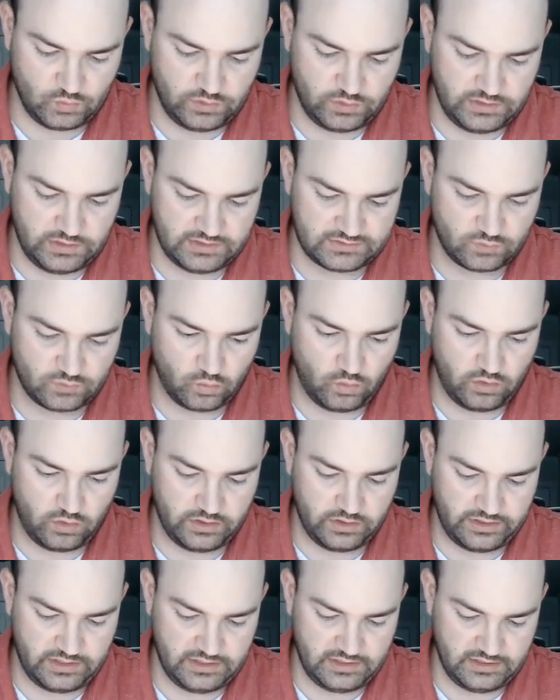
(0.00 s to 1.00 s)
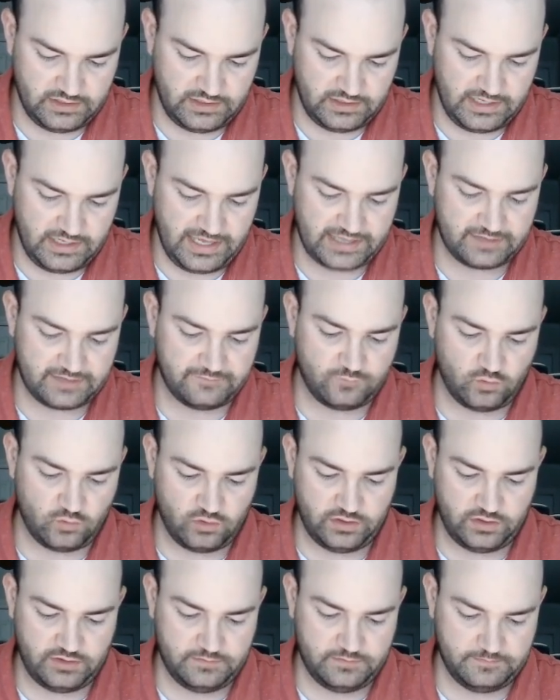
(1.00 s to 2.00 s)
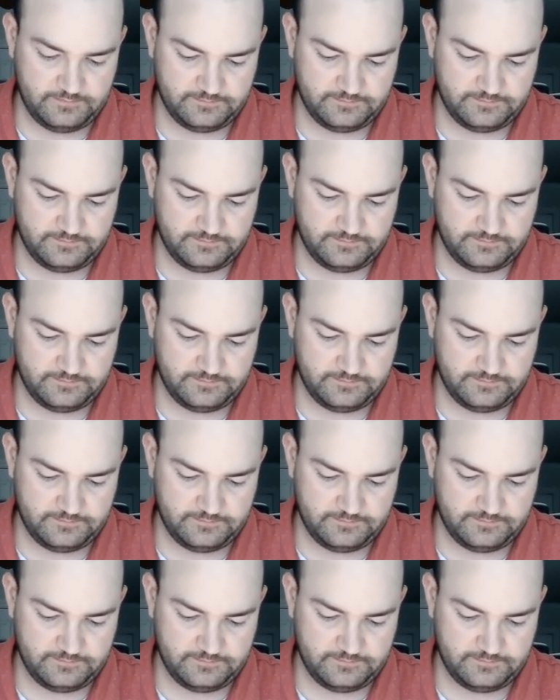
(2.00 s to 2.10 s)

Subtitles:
is 1, -1.